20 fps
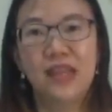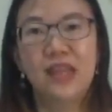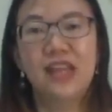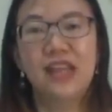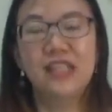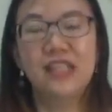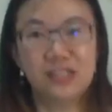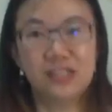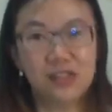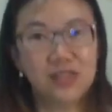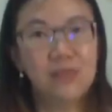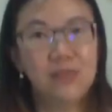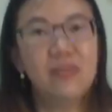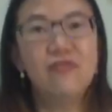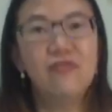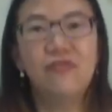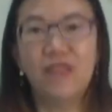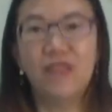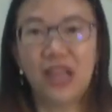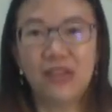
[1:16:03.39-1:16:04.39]
and it's going to be
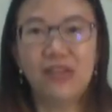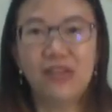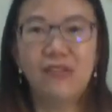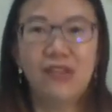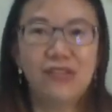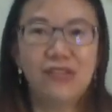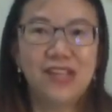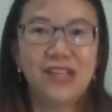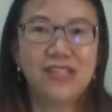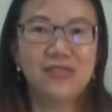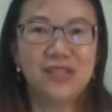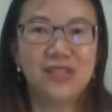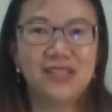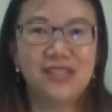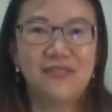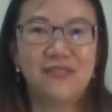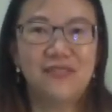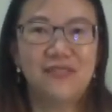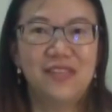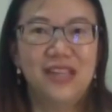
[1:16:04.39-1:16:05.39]
very, very
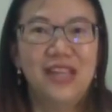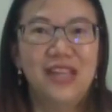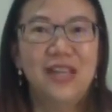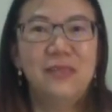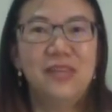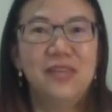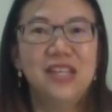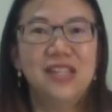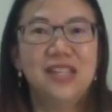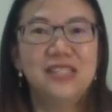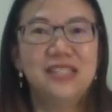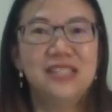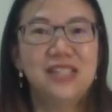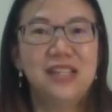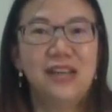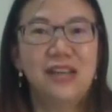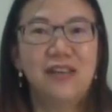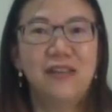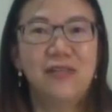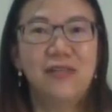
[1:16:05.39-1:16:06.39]
attractive because
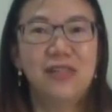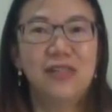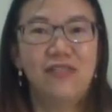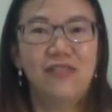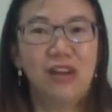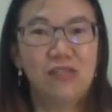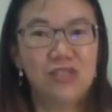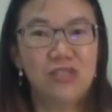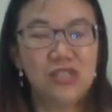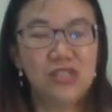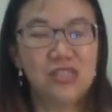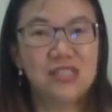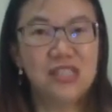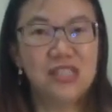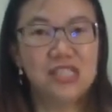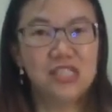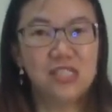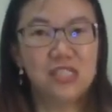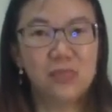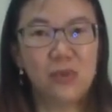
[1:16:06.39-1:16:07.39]
the voucher is
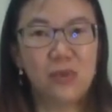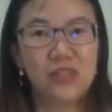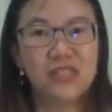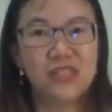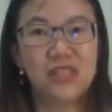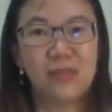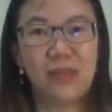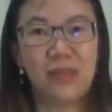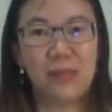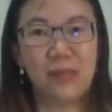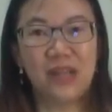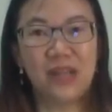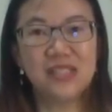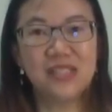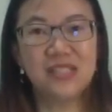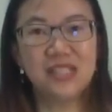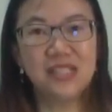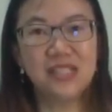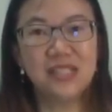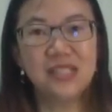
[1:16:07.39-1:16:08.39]
actually sponsored by
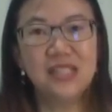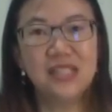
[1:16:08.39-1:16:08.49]
Parkson